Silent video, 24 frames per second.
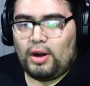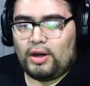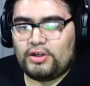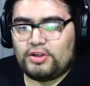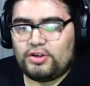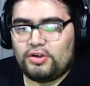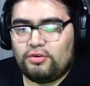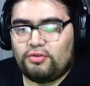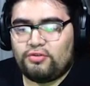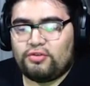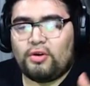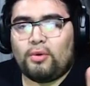I
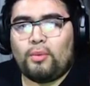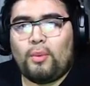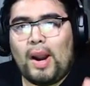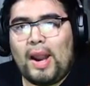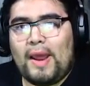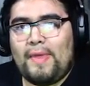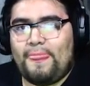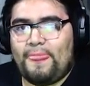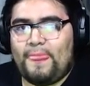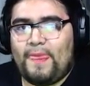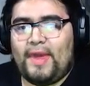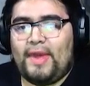choose the right,
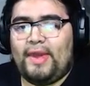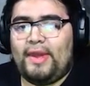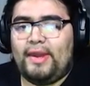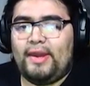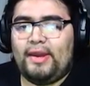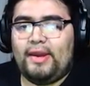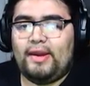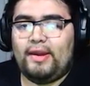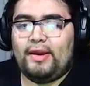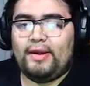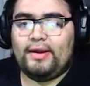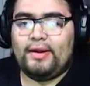right, thing.
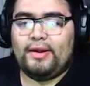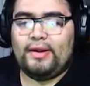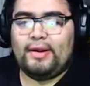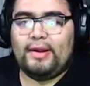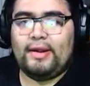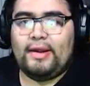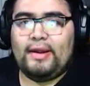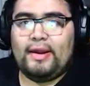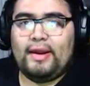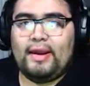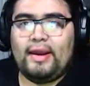Let's go.